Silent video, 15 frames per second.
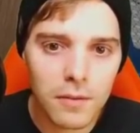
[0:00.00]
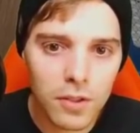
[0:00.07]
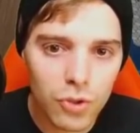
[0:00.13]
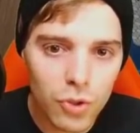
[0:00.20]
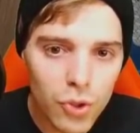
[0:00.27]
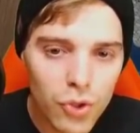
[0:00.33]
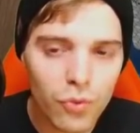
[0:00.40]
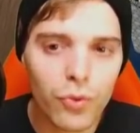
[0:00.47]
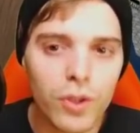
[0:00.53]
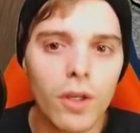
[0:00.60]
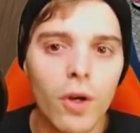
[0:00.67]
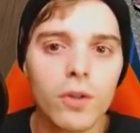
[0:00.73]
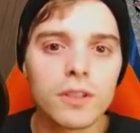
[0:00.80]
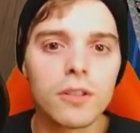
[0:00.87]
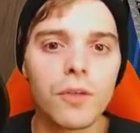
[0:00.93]
use
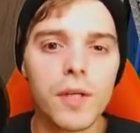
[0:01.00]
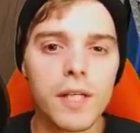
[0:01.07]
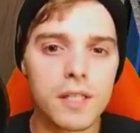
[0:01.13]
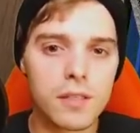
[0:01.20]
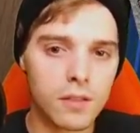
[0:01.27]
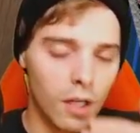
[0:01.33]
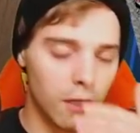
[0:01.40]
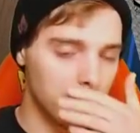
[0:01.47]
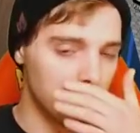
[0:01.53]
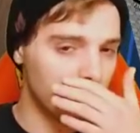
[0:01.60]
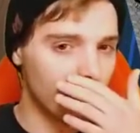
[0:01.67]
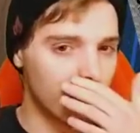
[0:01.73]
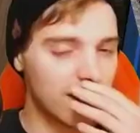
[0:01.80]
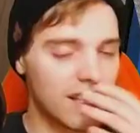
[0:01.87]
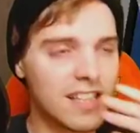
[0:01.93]
Phione, so he's stuck
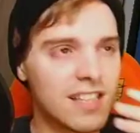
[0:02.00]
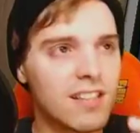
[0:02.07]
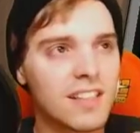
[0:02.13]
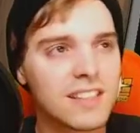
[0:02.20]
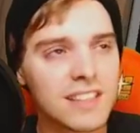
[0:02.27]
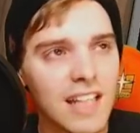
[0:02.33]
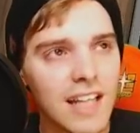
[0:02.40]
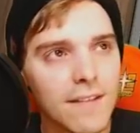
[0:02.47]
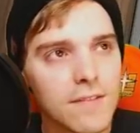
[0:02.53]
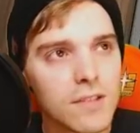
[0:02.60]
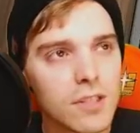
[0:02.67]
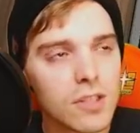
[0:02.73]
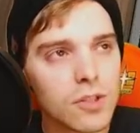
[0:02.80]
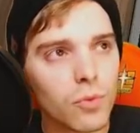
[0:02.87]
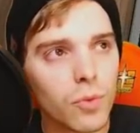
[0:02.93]
because he doesn't have
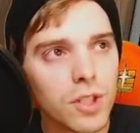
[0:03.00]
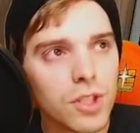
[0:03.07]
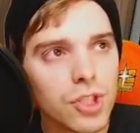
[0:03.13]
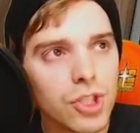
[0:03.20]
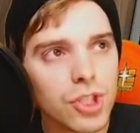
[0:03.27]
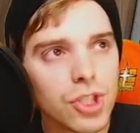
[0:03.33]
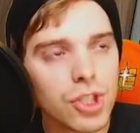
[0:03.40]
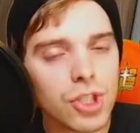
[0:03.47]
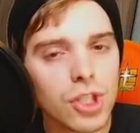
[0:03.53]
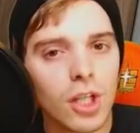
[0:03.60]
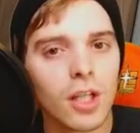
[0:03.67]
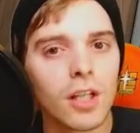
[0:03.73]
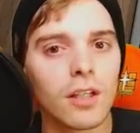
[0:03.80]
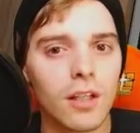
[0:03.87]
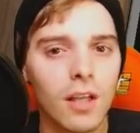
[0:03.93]
Switch.
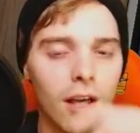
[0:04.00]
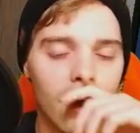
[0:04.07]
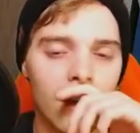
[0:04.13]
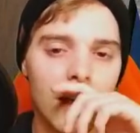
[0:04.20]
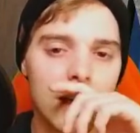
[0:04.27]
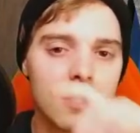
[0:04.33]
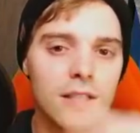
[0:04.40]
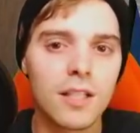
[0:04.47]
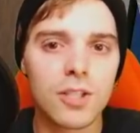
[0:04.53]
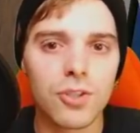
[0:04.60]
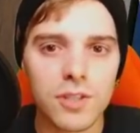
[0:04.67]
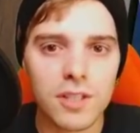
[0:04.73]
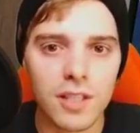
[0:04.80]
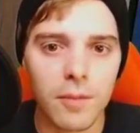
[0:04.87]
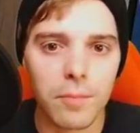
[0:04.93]
Yeah, that's an
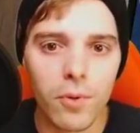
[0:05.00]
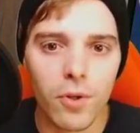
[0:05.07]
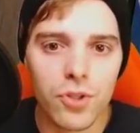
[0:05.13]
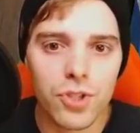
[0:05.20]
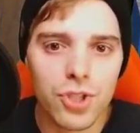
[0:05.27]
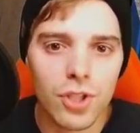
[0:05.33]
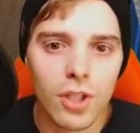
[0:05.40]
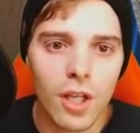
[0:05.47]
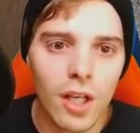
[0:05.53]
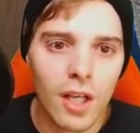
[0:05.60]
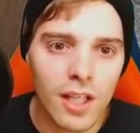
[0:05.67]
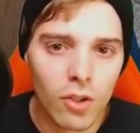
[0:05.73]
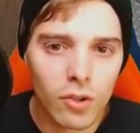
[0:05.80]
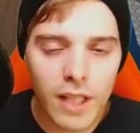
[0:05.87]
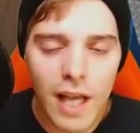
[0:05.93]
interesting approach.
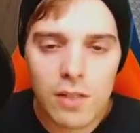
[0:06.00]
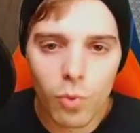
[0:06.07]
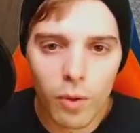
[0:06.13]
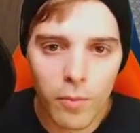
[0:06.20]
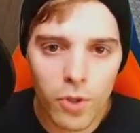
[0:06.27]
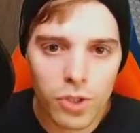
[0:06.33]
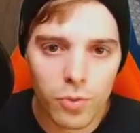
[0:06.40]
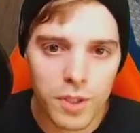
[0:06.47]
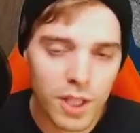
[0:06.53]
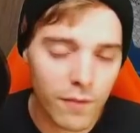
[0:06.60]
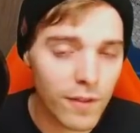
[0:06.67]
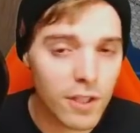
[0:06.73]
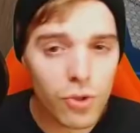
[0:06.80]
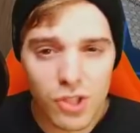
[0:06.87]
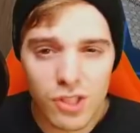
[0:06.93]
He only has 1 more Switch.
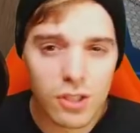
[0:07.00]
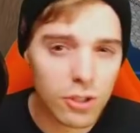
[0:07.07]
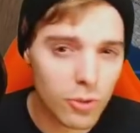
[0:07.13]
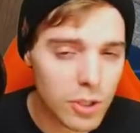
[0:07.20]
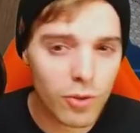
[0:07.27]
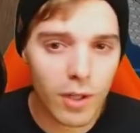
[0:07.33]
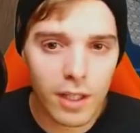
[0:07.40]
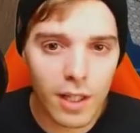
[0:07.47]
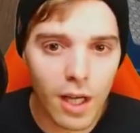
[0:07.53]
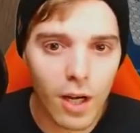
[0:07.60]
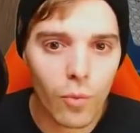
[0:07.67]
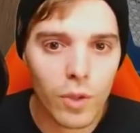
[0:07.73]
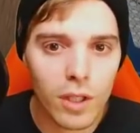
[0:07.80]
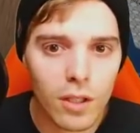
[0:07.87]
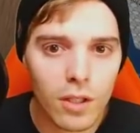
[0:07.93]
If he uses a Switch right
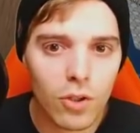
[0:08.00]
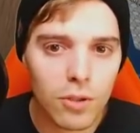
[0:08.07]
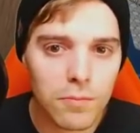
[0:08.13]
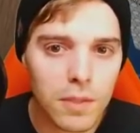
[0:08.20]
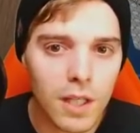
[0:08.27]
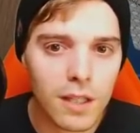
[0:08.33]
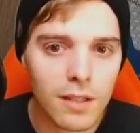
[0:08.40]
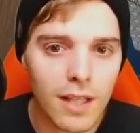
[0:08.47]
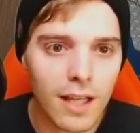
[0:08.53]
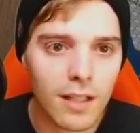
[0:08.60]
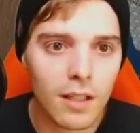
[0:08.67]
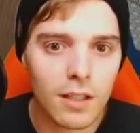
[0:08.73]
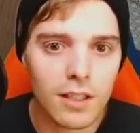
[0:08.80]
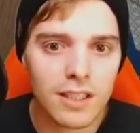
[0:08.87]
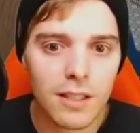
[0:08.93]
now, we could be
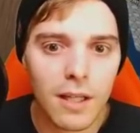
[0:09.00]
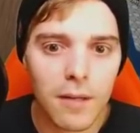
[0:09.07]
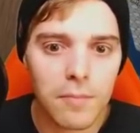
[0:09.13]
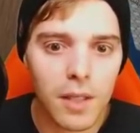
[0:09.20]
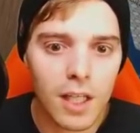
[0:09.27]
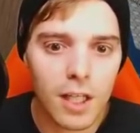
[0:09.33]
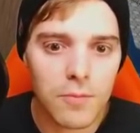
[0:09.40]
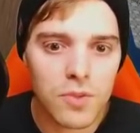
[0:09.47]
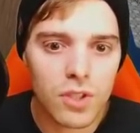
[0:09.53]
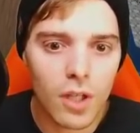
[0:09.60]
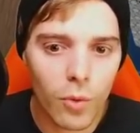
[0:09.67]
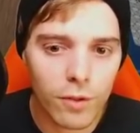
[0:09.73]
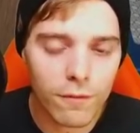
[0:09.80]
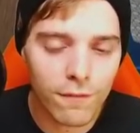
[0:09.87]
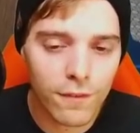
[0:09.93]
technically making him
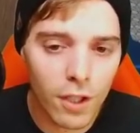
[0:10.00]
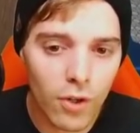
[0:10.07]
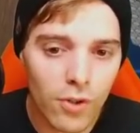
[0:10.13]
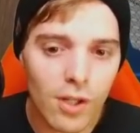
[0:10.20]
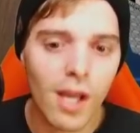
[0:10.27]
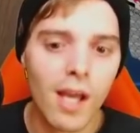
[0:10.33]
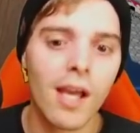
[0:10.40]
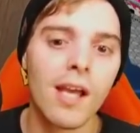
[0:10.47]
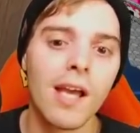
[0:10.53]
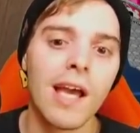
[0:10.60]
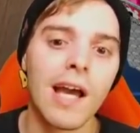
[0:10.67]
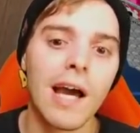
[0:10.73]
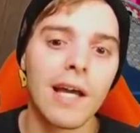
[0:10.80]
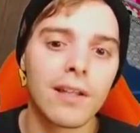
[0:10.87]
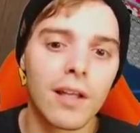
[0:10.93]
stuck with Phione
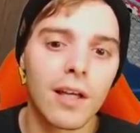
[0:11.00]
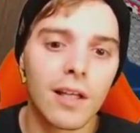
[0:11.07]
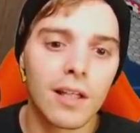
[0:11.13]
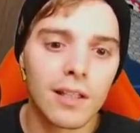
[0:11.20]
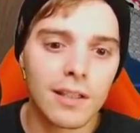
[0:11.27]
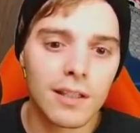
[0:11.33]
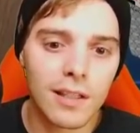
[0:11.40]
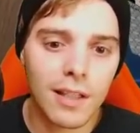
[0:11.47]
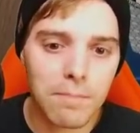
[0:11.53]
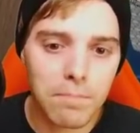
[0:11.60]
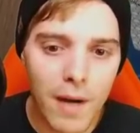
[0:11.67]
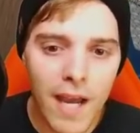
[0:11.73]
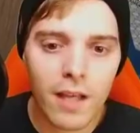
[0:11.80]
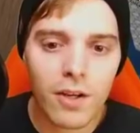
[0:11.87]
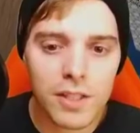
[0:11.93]
and
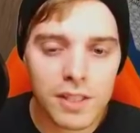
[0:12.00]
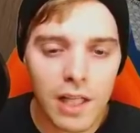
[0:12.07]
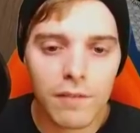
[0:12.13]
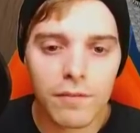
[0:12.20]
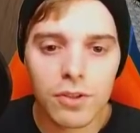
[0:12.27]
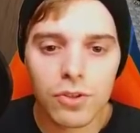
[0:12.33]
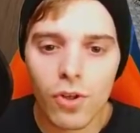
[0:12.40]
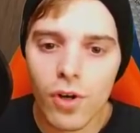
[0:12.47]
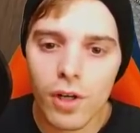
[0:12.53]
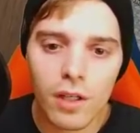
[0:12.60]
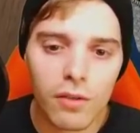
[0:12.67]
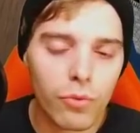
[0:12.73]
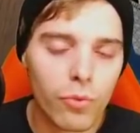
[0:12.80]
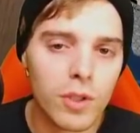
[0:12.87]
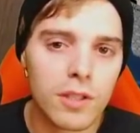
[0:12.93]
buying ourselves a turn
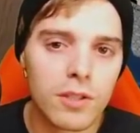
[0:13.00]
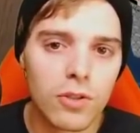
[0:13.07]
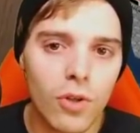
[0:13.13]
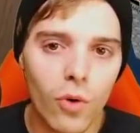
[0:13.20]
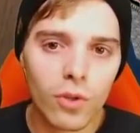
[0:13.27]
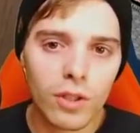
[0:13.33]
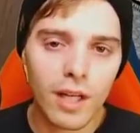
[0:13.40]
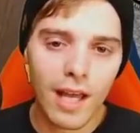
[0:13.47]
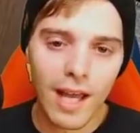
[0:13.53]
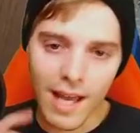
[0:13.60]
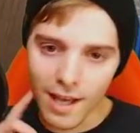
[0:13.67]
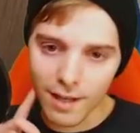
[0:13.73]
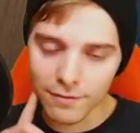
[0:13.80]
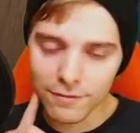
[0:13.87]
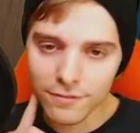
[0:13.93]
if we don't
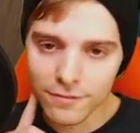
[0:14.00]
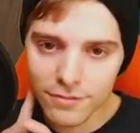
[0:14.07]
have